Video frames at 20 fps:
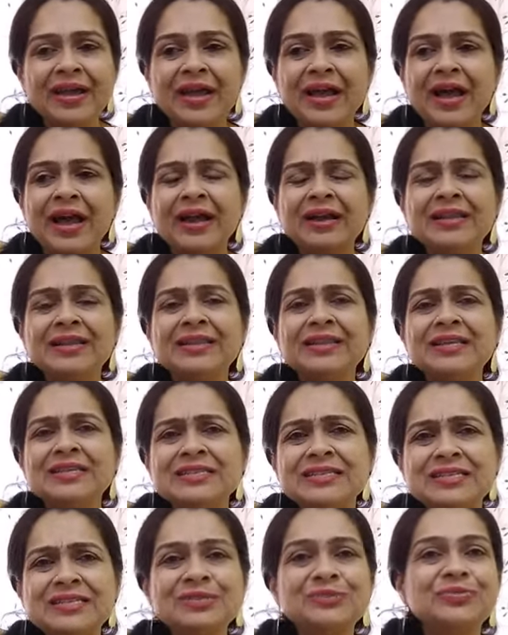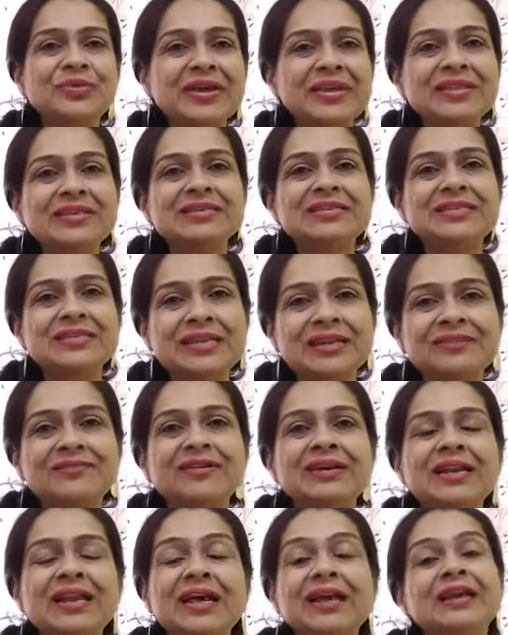And this is where the silver
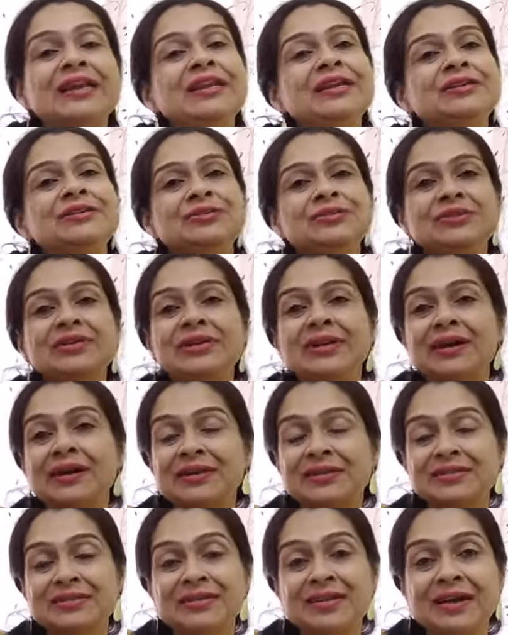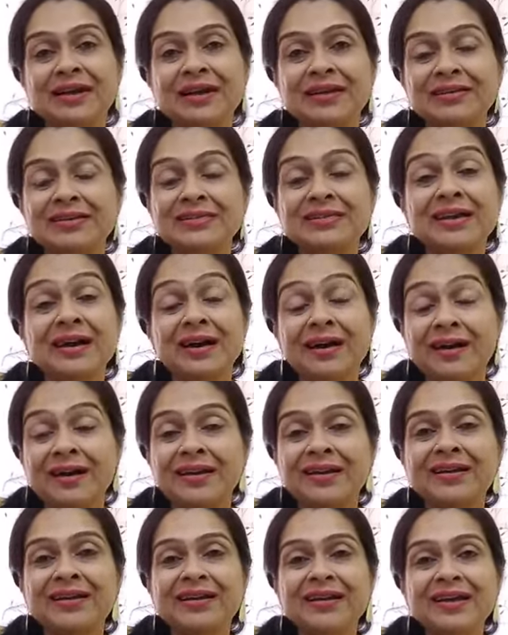lining to the dark skies are,
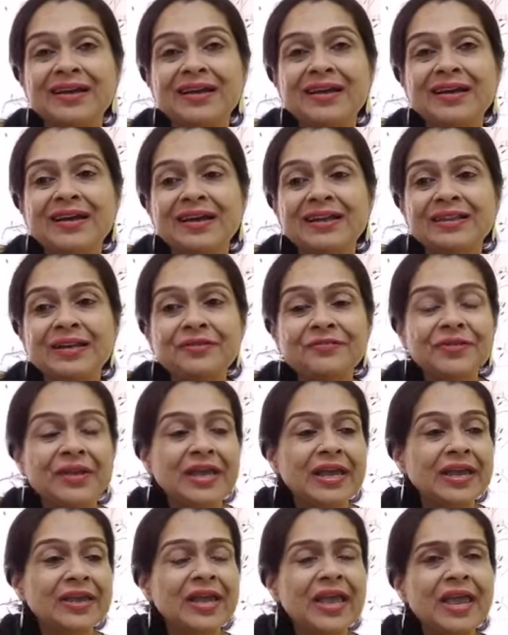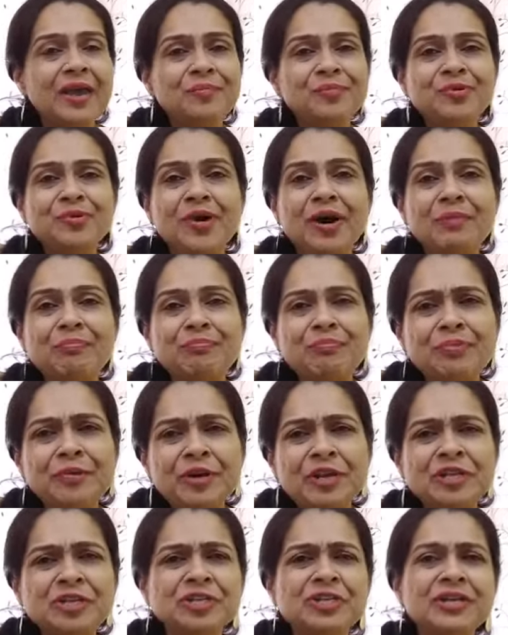that we came to
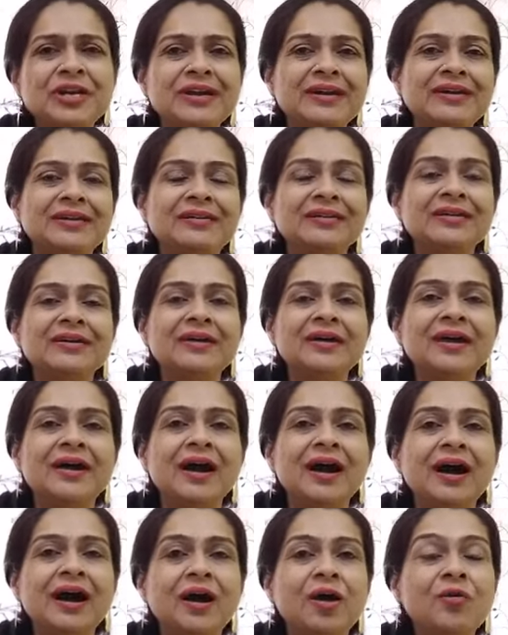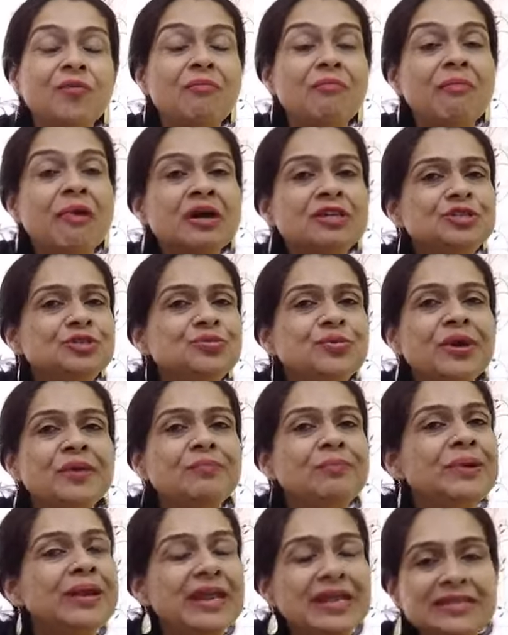appreciate how much we are
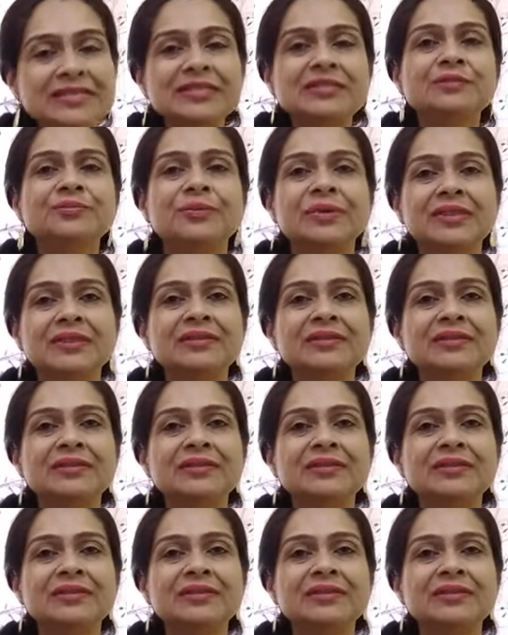blessed with.